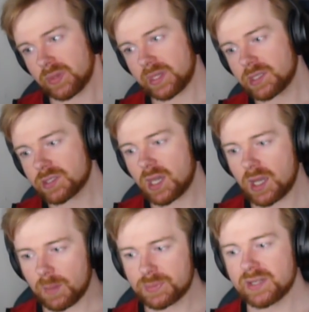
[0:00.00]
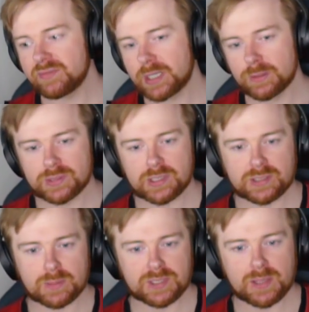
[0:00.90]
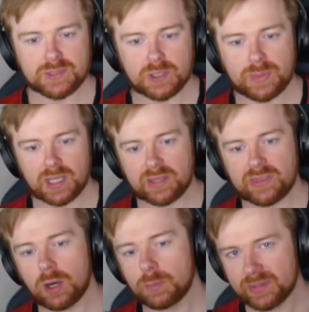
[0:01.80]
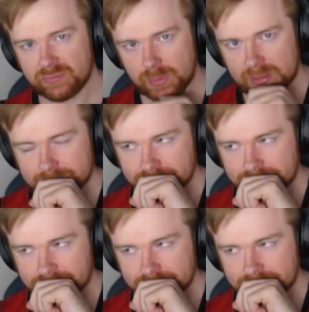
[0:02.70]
These update videos sometimes are like therapy for me.